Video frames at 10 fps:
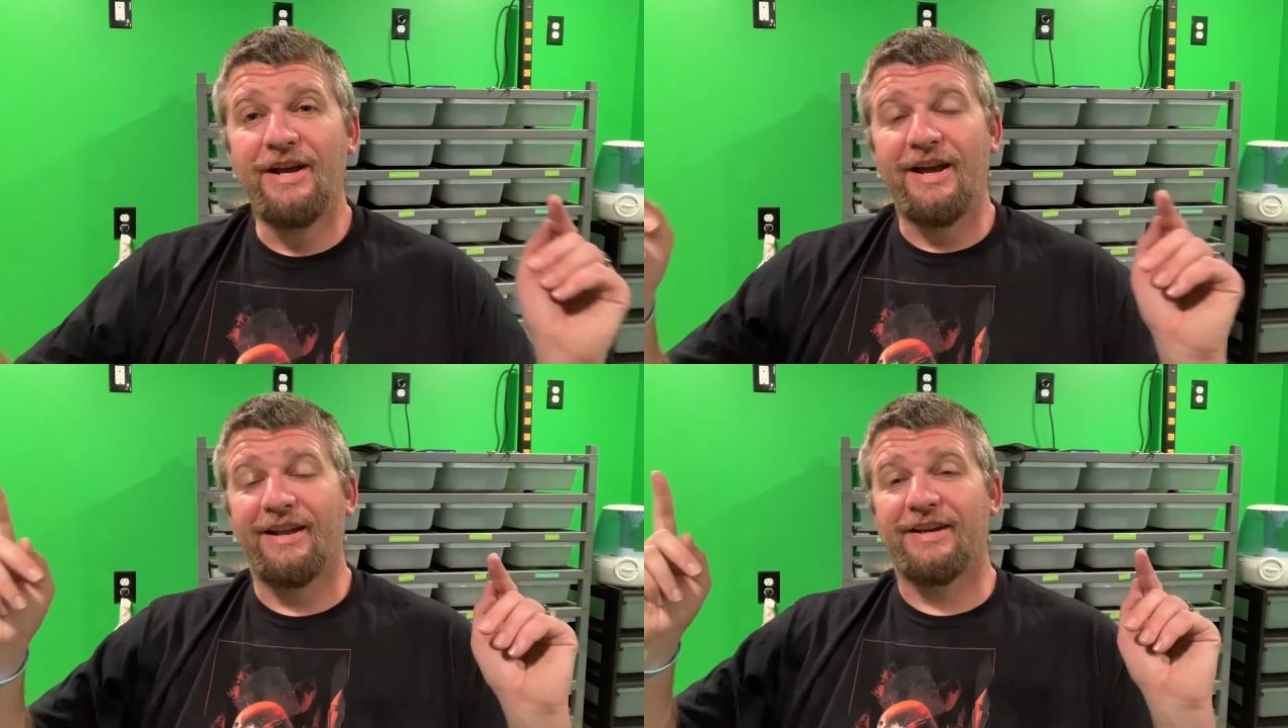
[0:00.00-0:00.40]

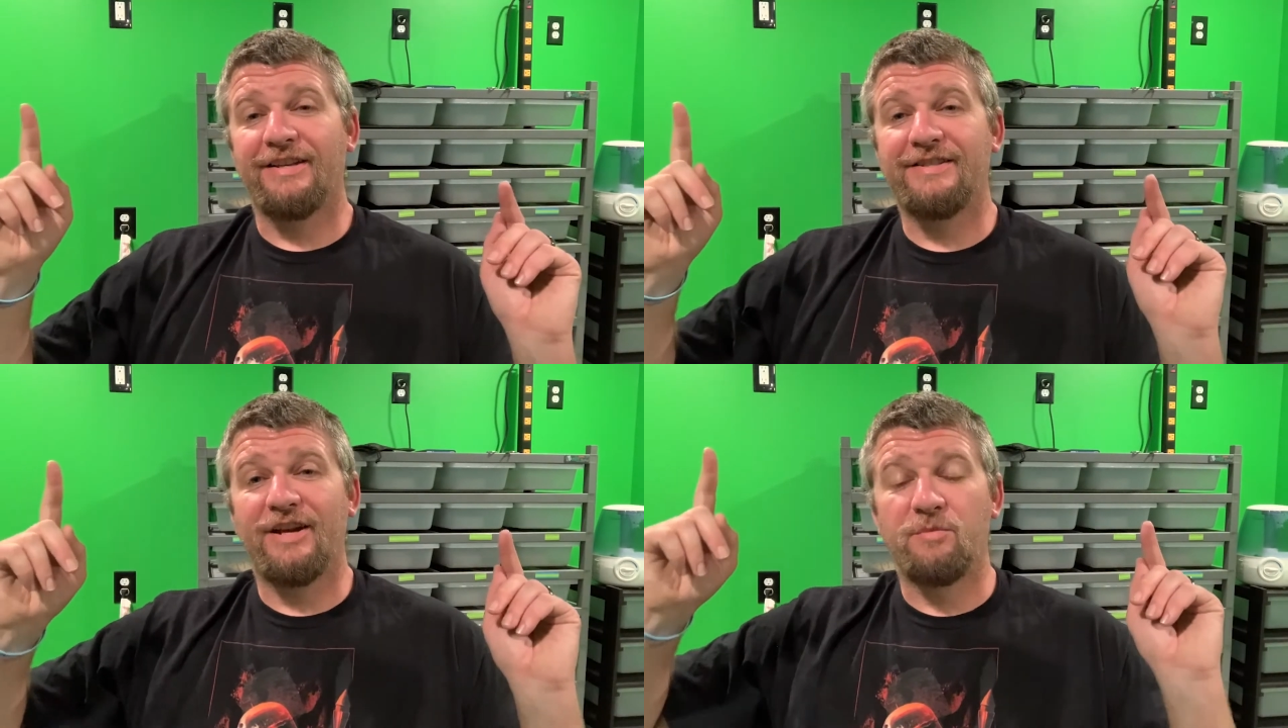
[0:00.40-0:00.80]
And like I
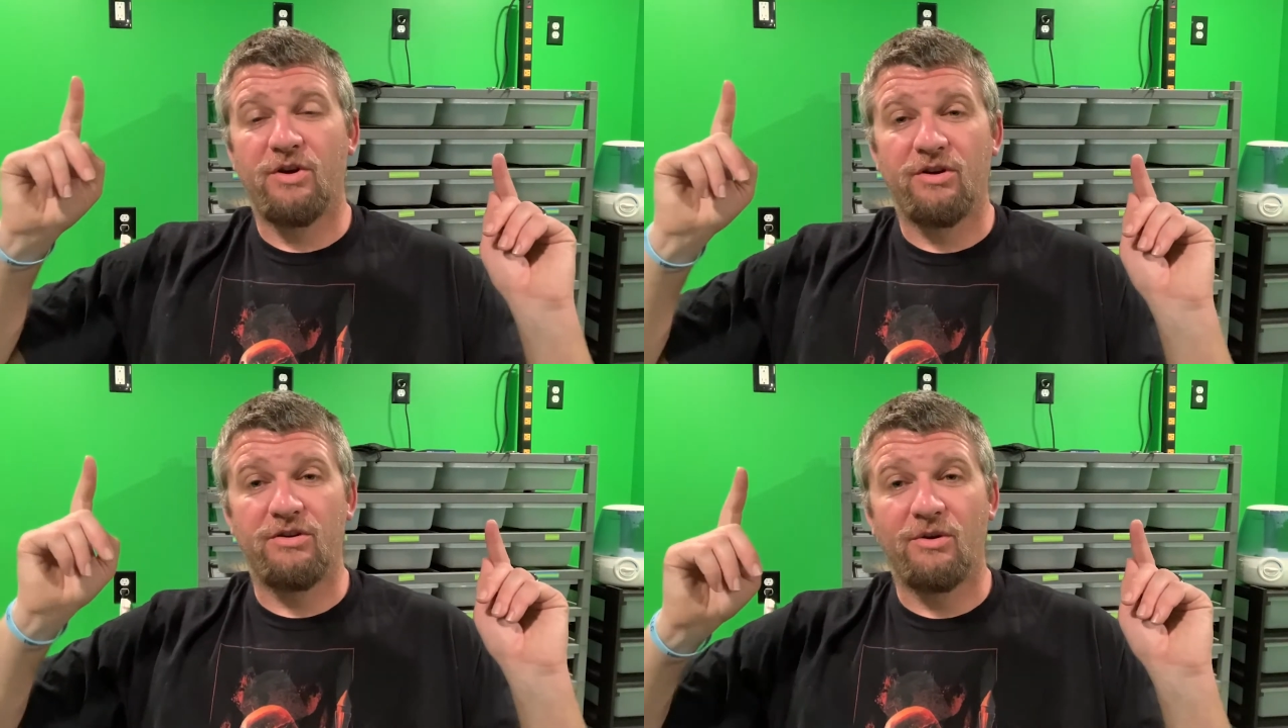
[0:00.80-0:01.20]
said, I'm
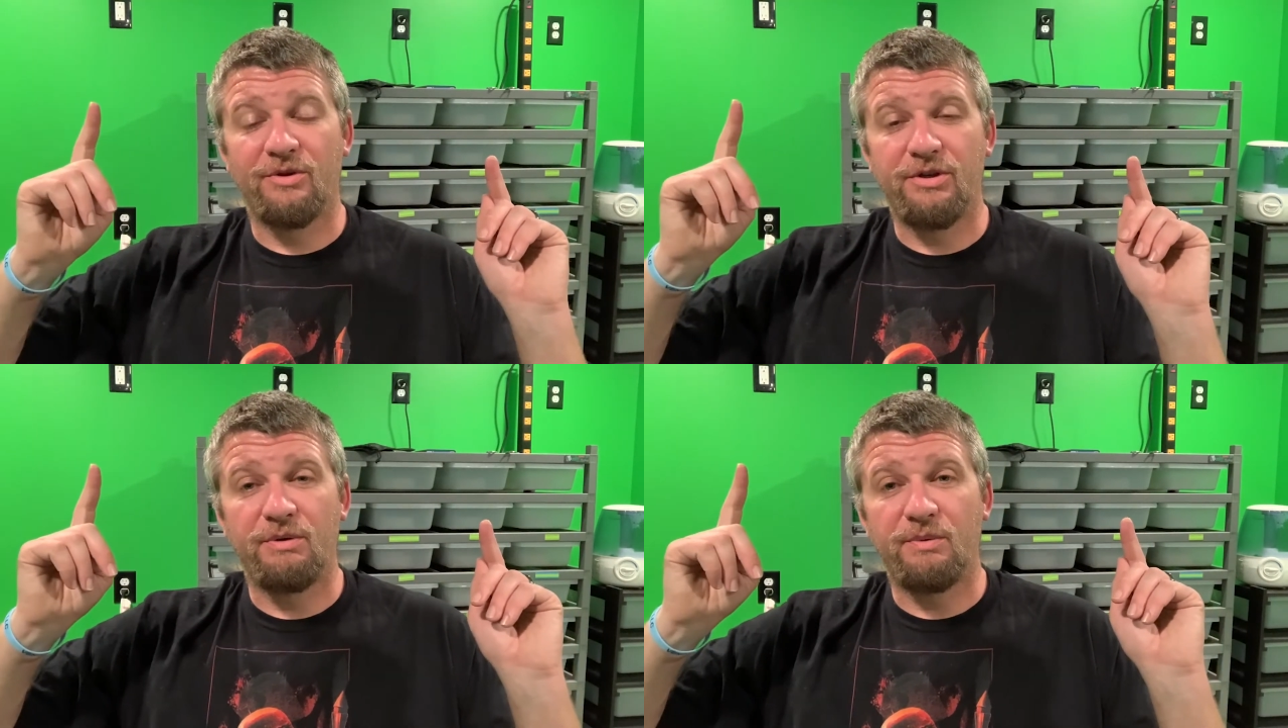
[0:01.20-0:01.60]
going to only
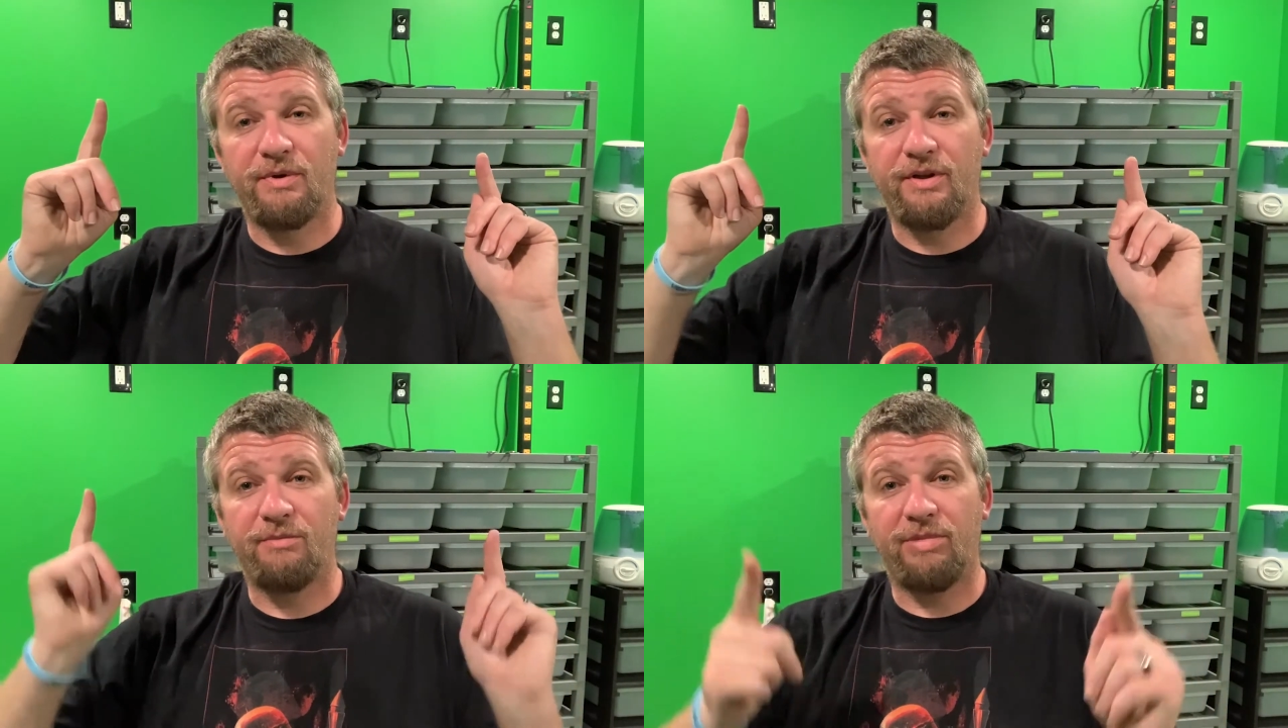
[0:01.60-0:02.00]
do it
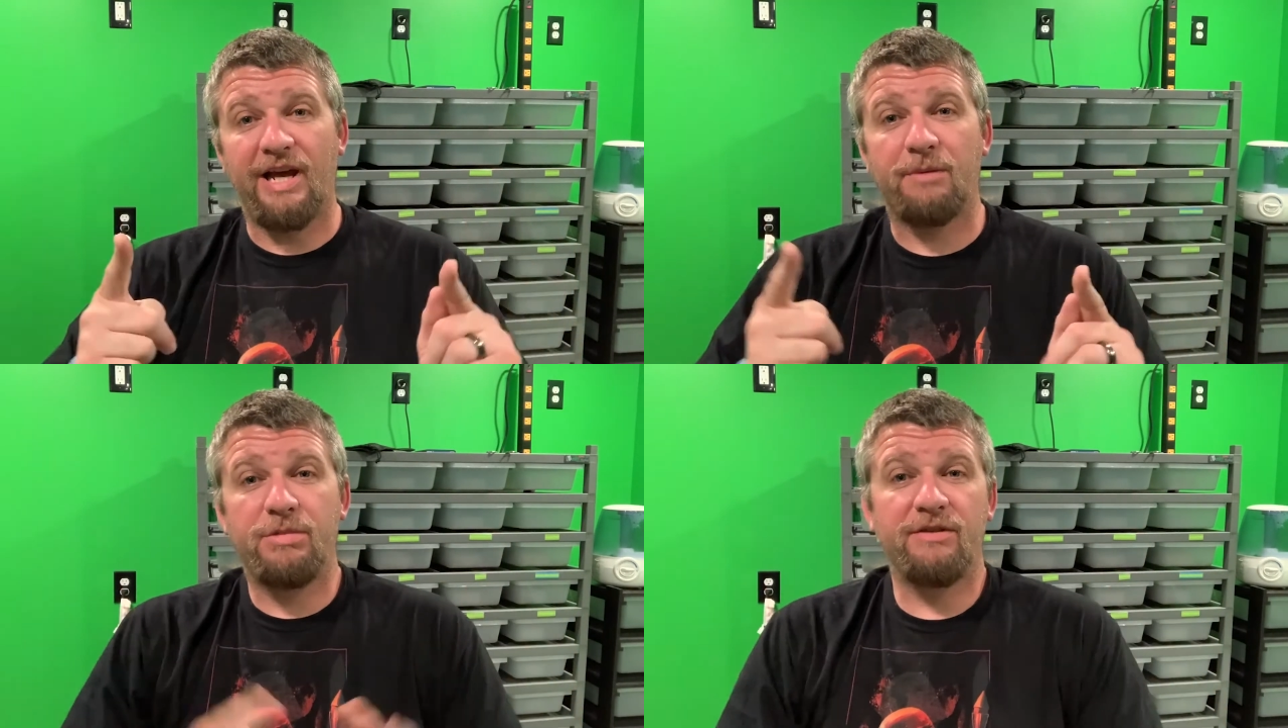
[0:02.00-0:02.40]
with
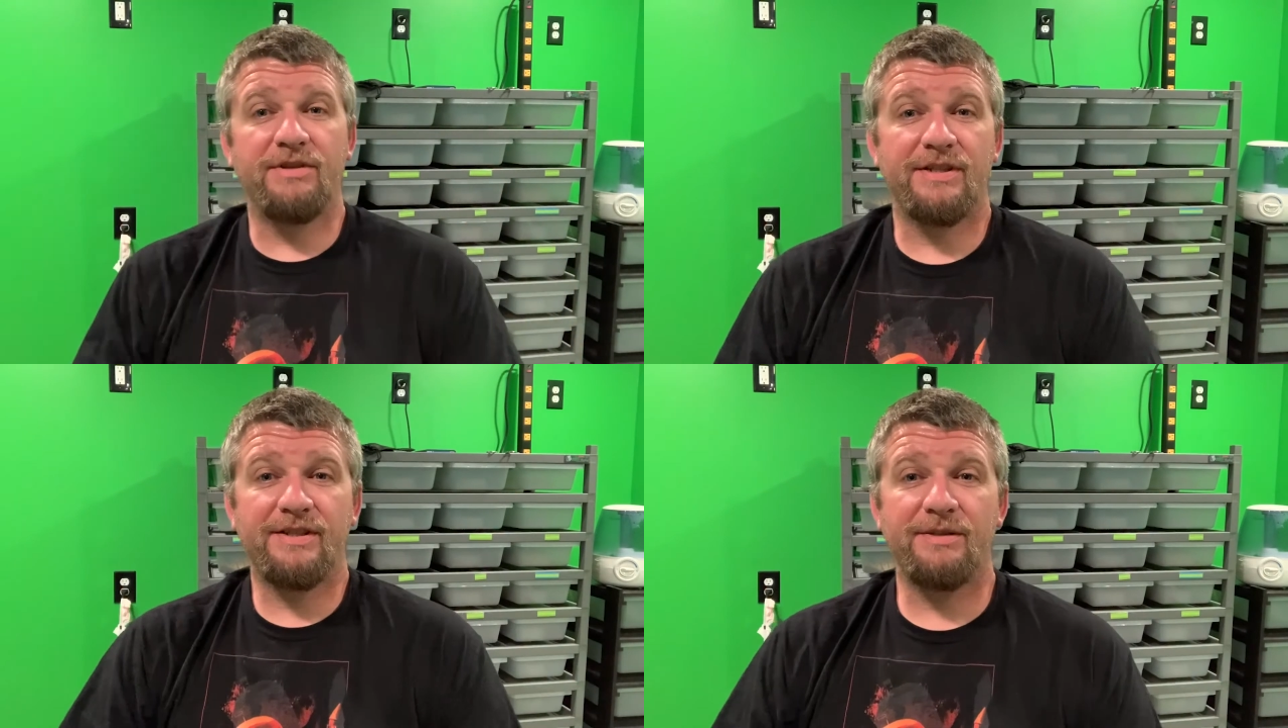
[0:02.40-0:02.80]
black
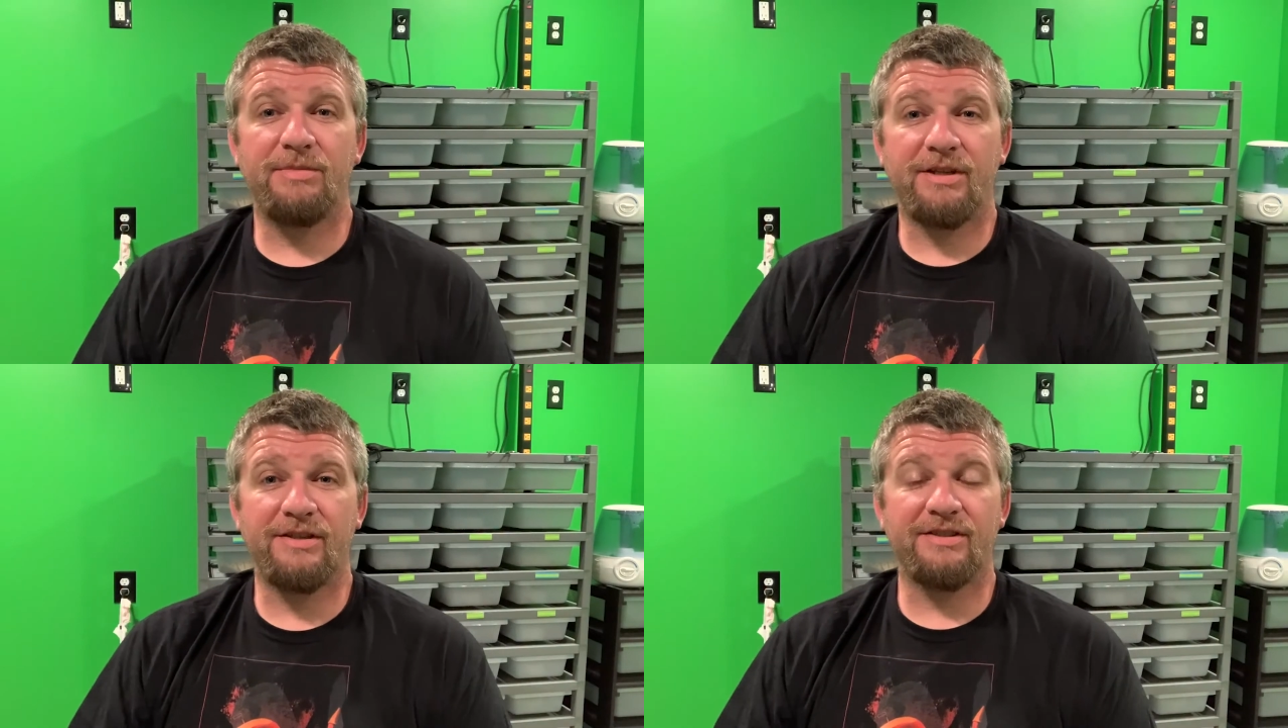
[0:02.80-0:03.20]
PVC
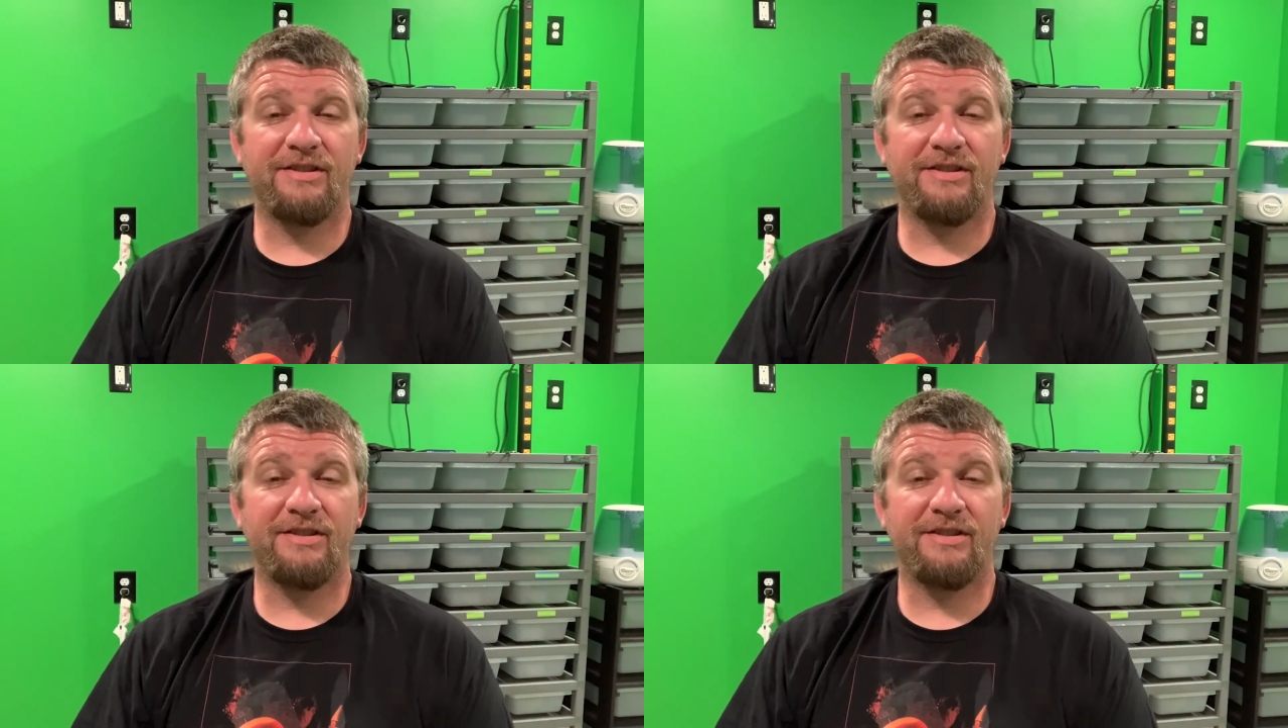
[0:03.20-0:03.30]
because,